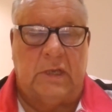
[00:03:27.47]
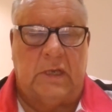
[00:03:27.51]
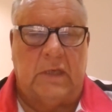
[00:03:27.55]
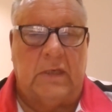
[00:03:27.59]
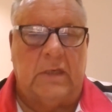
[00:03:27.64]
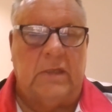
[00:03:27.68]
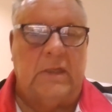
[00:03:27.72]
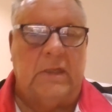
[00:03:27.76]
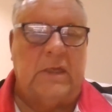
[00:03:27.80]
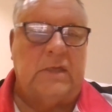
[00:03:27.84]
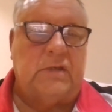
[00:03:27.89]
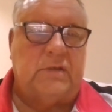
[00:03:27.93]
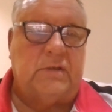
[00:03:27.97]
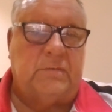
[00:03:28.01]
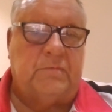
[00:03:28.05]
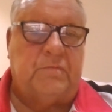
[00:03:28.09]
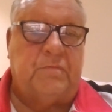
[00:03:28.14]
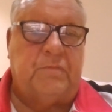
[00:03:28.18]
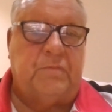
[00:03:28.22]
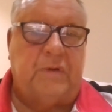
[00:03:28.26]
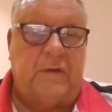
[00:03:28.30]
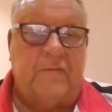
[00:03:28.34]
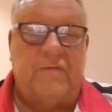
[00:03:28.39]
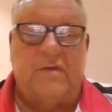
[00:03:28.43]
And in that
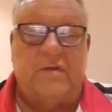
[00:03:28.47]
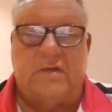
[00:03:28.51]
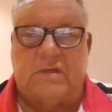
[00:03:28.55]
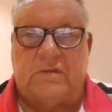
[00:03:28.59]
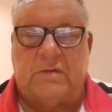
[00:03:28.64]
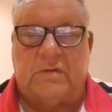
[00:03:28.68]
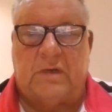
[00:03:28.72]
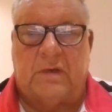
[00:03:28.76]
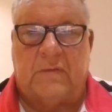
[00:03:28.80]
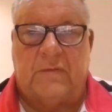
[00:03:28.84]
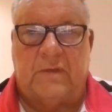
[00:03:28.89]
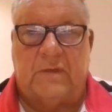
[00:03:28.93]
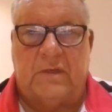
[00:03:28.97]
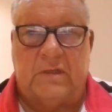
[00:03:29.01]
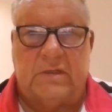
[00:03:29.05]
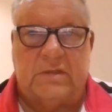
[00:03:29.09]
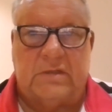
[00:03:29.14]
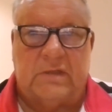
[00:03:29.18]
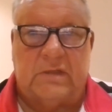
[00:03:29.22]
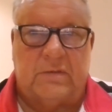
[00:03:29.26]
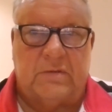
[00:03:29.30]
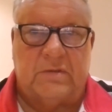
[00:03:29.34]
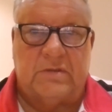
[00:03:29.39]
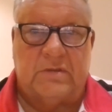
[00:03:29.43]
previous twelve
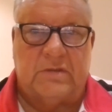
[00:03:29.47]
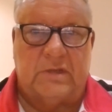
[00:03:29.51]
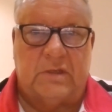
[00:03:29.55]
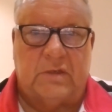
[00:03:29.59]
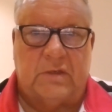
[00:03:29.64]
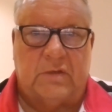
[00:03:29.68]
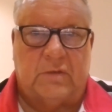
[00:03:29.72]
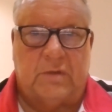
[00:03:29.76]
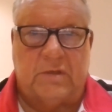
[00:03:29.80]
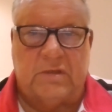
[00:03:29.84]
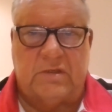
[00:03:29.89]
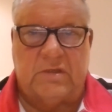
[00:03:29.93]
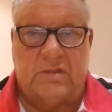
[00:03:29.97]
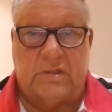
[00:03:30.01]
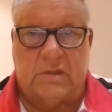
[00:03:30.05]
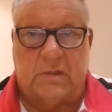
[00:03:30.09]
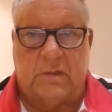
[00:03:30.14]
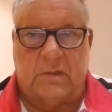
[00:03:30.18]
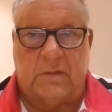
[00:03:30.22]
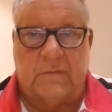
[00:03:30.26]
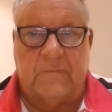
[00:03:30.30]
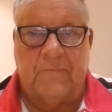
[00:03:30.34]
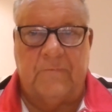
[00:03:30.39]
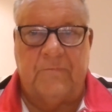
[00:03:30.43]
years, there was no
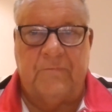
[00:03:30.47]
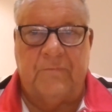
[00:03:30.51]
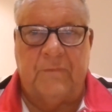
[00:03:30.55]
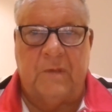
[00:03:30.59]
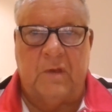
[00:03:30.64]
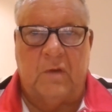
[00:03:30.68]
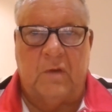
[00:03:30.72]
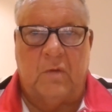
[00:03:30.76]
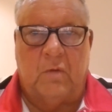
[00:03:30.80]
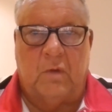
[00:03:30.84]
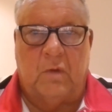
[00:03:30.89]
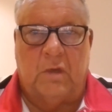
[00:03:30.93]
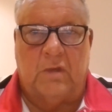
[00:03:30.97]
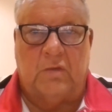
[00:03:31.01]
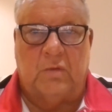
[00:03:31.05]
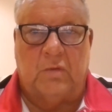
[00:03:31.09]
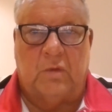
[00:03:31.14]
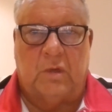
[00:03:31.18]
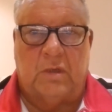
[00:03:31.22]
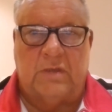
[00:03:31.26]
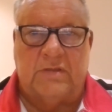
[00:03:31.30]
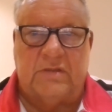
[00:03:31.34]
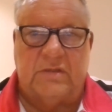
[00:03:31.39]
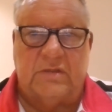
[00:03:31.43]
question what
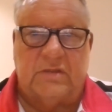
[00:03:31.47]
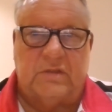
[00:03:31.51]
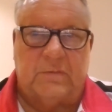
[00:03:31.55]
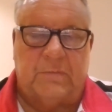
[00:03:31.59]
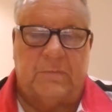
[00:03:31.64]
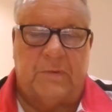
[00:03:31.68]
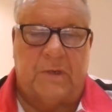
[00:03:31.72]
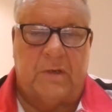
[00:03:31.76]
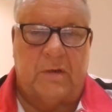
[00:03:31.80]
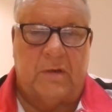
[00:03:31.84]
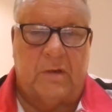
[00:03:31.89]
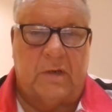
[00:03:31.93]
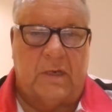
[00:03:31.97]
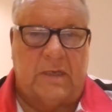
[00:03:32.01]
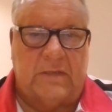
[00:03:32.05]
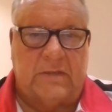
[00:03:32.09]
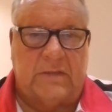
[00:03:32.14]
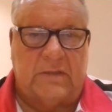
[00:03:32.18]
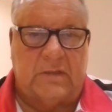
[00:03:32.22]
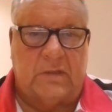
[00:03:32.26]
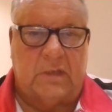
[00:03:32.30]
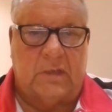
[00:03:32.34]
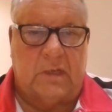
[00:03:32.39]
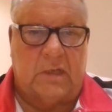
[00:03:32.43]
was the superior
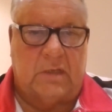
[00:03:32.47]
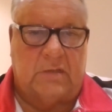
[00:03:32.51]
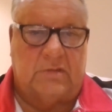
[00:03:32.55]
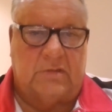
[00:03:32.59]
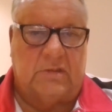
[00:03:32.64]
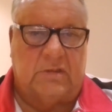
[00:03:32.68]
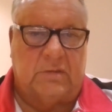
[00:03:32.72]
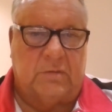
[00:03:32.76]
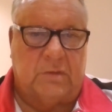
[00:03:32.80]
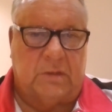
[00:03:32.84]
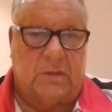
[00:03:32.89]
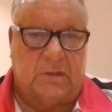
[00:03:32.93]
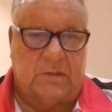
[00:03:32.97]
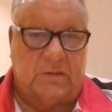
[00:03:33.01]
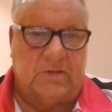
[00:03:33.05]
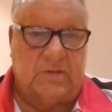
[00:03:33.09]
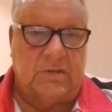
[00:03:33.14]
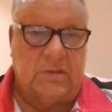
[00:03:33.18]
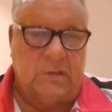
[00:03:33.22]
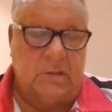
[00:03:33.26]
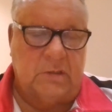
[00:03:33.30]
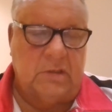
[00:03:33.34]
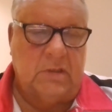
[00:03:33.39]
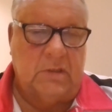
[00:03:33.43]
asset class. It
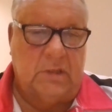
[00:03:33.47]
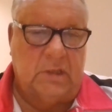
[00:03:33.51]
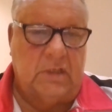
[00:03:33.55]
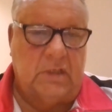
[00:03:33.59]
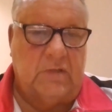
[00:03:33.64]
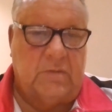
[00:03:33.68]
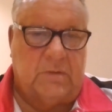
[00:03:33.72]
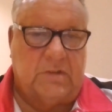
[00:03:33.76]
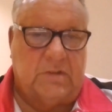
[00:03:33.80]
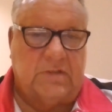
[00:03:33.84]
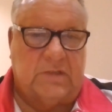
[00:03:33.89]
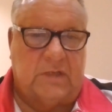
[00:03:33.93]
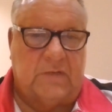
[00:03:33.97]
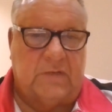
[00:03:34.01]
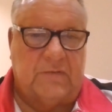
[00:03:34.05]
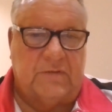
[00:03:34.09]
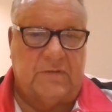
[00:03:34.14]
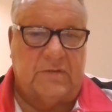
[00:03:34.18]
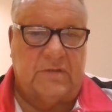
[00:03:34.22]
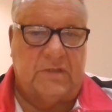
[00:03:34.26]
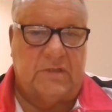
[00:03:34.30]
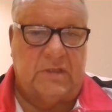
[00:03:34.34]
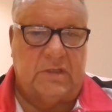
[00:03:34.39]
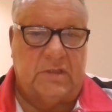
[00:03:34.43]
was it was
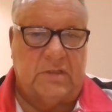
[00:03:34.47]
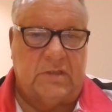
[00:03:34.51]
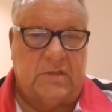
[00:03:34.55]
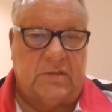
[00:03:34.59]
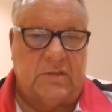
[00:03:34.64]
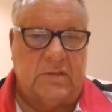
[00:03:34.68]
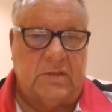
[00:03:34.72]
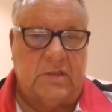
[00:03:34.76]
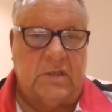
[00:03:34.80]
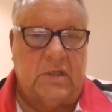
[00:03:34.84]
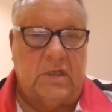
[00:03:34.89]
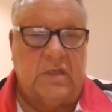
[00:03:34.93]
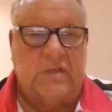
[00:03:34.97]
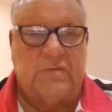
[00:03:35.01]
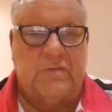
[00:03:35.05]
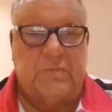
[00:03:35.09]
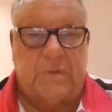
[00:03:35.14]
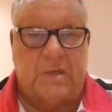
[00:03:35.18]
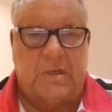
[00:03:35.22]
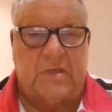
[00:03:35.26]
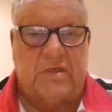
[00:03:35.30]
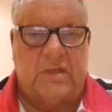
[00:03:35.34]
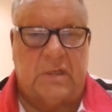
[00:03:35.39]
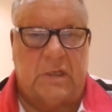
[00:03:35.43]
overseas,
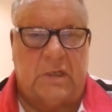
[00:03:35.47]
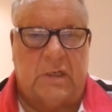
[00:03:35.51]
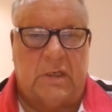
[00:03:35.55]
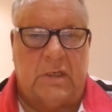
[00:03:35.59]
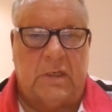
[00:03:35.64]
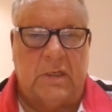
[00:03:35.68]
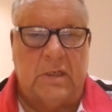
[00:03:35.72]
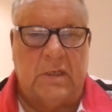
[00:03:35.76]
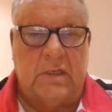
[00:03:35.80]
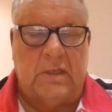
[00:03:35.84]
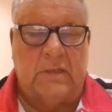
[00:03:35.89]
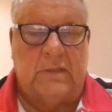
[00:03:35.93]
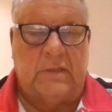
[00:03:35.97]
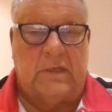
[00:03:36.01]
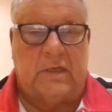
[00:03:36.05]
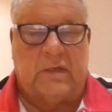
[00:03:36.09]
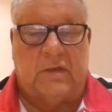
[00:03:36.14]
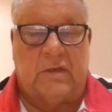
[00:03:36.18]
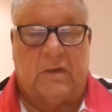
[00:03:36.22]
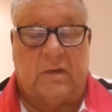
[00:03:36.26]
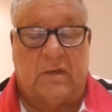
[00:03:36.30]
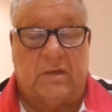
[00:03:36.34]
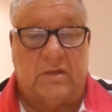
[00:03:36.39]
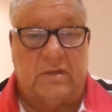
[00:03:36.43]
especially
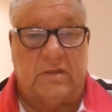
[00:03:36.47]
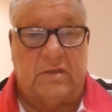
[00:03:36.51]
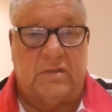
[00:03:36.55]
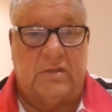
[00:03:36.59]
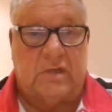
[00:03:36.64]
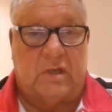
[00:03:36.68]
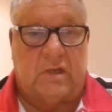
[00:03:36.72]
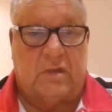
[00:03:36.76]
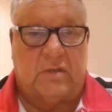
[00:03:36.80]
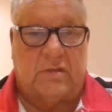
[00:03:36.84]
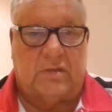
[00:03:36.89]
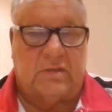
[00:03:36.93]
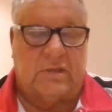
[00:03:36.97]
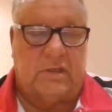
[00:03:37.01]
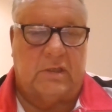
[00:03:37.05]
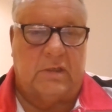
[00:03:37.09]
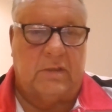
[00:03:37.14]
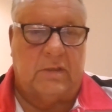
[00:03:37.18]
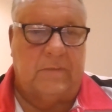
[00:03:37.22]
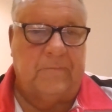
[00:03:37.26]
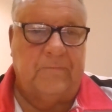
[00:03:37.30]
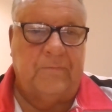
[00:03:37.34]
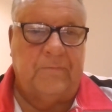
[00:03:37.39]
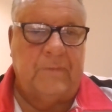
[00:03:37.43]
technology stocks.
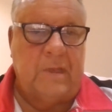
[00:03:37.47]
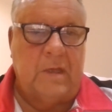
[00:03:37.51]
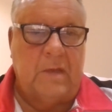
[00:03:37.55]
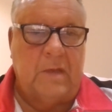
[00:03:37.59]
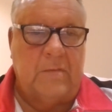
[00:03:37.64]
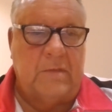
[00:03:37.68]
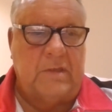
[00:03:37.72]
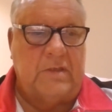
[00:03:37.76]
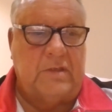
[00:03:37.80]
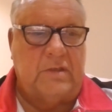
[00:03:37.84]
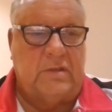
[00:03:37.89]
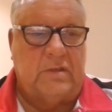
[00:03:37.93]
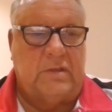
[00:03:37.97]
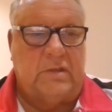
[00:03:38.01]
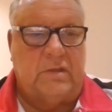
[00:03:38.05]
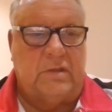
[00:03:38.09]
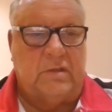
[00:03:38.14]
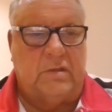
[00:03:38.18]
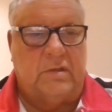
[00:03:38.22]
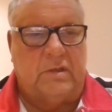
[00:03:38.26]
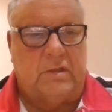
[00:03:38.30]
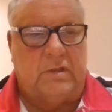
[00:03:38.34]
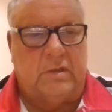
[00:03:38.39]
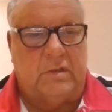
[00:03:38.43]
So, but you
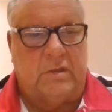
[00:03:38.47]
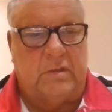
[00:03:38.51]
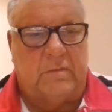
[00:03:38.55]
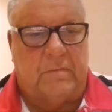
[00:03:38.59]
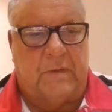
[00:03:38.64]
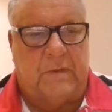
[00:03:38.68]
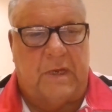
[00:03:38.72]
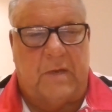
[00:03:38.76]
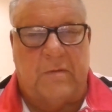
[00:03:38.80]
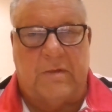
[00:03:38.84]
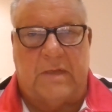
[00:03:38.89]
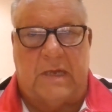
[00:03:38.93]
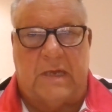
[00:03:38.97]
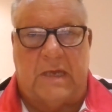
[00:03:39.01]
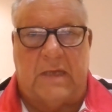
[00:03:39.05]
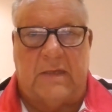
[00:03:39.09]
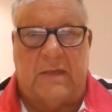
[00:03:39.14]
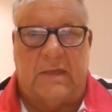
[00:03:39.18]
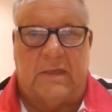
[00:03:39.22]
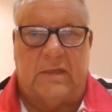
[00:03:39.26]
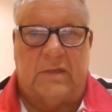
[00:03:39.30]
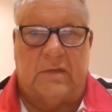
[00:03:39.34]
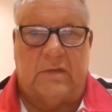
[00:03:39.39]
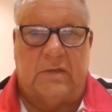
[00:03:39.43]
you, you play with the
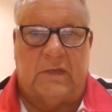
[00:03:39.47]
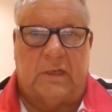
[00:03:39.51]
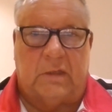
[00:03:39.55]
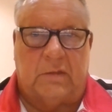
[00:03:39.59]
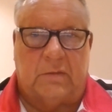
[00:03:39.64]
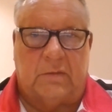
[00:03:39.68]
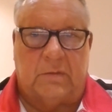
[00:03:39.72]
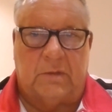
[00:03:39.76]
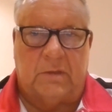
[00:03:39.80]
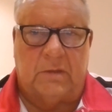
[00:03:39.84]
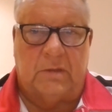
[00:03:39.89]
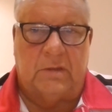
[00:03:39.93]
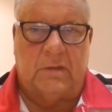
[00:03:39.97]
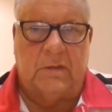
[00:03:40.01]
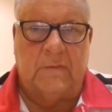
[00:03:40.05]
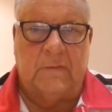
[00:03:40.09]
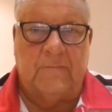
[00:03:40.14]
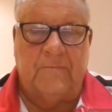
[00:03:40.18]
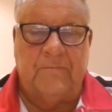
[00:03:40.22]
hand that you dealt with.